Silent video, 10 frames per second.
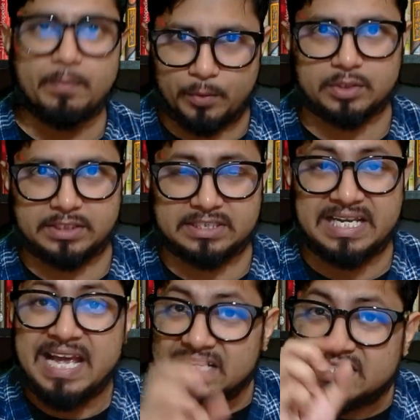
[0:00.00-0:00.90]
process
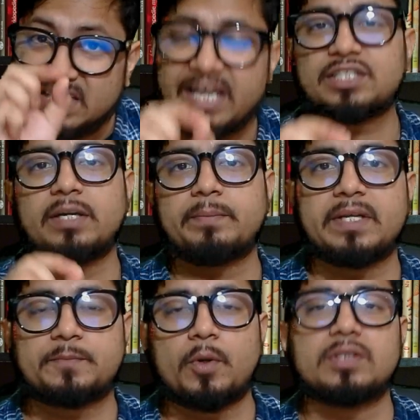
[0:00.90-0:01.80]
a selection
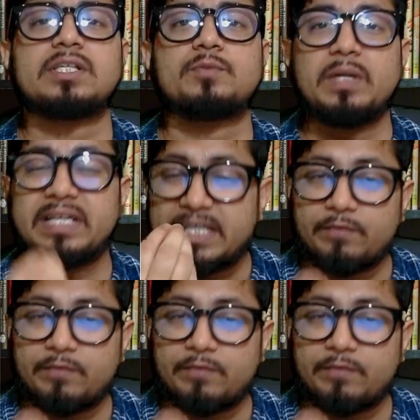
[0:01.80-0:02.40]
based process will